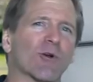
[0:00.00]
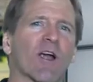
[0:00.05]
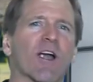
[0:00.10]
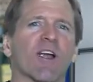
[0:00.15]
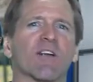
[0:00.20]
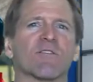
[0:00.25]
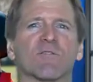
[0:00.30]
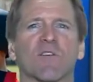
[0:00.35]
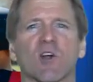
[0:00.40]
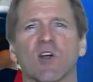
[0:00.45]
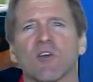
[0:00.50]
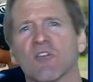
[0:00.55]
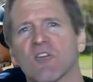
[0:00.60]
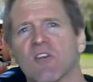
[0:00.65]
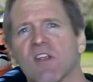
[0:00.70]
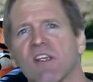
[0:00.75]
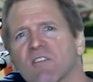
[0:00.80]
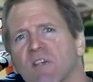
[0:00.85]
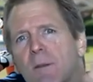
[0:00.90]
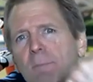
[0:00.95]
our
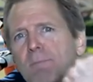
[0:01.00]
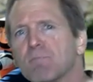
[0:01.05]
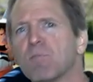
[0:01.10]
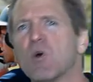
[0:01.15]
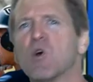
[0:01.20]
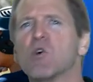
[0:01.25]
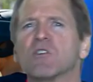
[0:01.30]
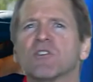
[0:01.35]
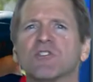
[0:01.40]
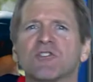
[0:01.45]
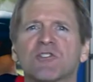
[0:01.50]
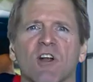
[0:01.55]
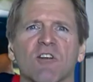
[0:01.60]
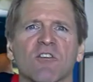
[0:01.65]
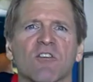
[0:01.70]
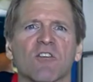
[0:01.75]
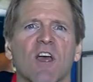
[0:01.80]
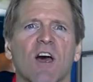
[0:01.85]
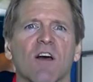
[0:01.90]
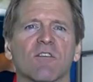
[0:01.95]
adversities and push
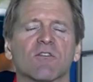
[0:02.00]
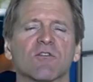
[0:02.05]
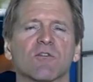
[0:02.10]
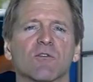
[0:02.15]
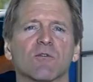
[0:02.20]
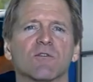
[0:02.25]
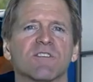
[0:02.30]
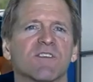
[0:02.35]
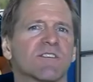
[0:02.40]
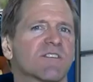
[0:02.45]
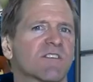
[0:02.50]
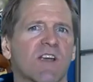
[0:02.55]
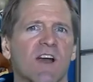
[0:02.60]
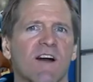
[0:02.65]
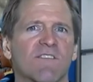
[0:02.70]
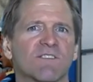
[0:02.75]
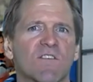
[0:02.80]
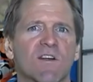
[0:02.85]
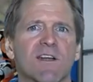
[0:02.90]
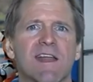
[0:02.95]
ourselves through
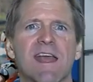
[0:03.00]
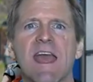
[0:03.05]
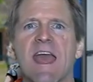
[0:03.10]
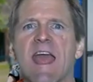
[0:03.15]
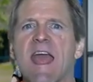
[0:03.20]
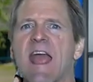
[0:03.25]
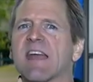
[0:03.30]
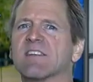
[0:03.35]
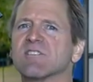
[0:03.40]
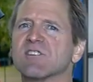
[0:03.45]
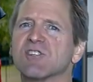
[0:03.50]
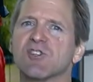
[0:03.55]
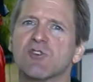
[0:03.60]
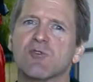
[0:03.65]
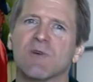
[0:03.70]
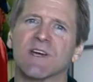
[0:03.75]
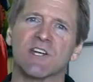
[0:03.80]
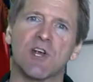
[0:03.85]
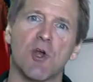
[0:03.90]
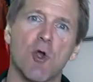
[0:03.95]
discomfort, and to
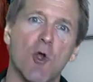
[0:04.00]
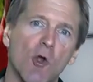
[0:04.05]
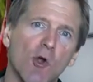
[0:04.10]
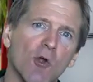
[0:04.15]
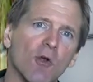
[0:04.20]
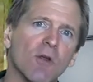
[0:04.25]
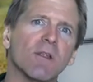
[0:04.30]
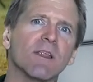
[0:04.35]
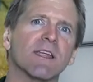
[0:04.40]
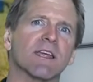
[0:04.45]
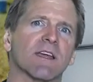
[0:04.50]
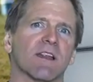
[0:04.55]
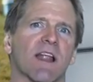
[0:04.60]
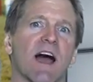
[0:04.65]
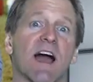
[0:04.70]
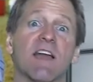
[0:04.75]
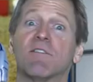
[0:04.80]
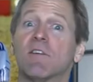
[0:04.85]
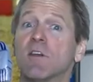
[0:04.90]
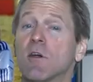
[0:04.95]
do it early in
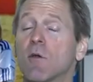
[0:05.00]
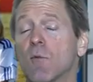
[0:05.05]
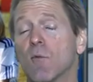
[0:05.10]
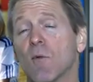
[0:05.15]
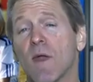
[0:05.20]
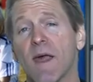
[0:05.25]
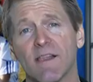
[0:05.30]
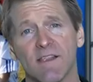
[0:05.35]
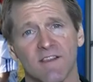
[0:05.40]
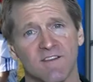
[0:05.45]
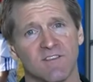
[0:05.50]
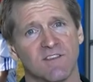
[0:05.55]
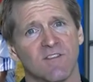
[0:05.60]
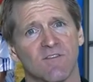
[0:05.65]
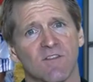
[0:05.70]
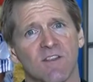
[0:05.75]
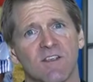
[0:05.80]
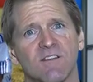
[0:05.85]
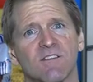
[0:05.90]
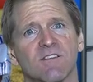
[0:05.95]
life in a
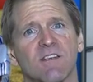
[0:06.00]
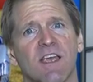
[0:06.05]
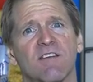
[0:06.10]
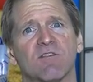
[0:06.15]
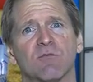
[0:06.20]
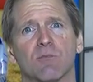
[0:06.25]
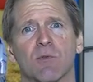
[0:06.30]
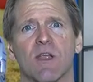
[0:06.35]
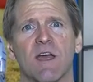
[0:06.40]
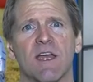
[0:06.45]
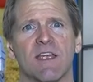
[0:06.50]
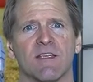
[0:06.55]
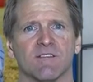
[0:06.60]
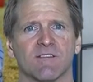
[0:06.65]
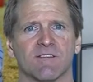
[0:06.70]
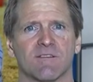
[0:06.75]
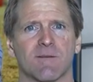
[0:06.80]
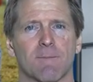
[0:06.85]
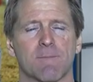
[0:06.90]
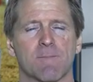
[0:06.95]
relatively safe place.
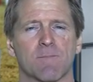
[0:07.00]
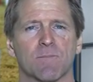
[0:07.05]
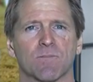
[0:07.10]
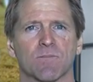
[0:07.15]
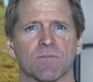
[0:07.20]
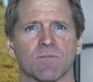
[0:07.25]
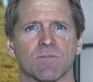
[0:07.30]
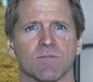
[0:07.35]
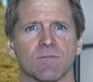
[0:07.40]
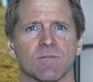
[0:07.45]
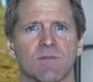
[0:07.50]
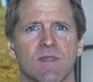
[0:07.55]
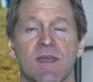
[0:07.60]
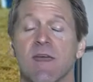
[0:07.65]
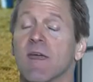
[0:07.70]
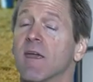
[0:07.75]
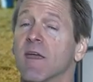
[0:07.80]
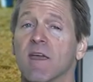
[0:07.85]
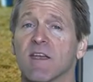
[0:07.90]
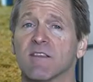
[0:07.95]

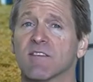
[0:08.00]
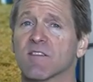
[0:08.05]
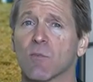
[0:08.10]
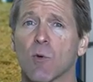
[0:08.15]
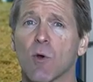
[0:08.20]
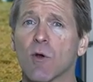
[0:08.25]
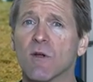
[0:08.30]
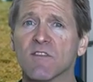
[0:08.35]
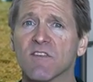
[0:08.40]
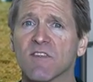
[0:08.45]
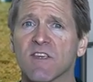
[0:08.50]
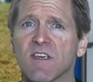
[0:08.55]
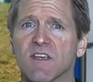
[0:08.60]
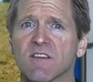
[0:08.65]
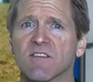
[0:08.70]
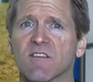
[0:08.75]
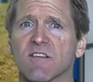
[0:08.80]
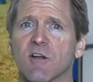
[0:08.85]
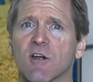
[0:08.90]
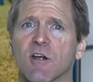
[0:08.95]
In sports,
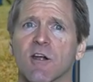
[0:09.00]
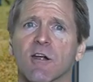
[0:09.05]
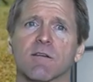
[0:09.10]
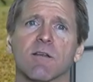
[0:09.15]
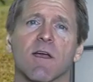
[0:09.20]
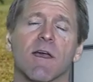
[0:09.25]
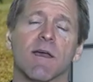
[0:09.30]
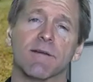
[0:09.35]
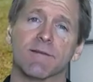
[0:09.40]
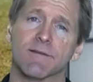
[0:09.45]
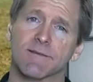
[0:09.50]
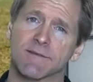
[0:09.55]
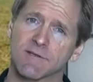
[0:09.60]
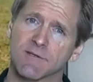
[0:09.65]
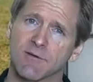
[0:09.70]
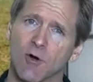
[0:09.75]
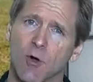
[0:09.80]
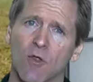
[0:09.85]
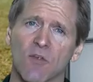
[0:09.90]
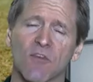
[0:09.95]
kids learn
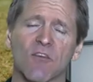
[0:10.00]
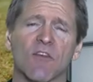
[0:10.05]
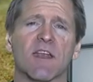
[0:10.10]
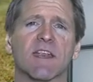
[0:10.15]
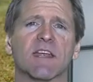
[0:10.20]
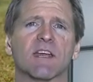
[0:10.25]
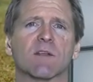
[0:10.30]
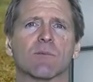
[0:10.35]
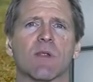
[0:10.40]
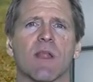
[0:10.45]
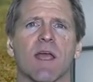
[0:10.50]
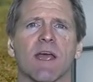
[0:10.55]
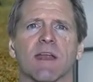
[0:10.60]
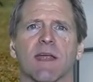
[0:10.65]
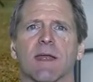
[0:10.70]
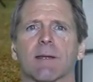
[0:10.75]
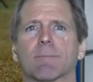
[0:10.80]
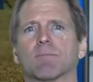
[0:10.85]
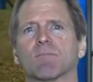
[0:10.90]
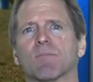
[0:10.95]
goal setting and
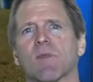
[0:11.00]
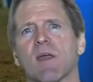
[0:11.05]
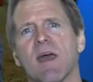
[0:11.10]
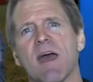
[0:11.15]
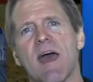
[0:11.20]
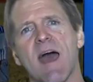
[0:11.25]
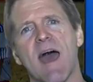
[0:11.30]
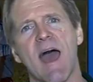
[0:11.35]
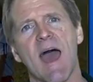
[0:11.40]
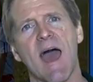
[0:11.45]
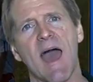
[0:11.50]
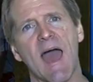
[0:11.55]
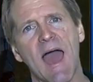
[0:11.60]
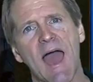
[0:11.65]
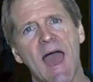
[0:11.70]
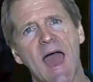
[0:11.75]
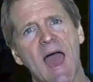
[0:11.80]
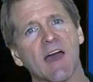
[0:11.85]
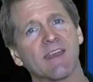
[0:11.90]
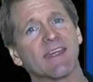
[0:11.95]
planning,
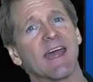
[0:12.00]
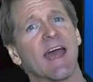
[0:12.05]
how to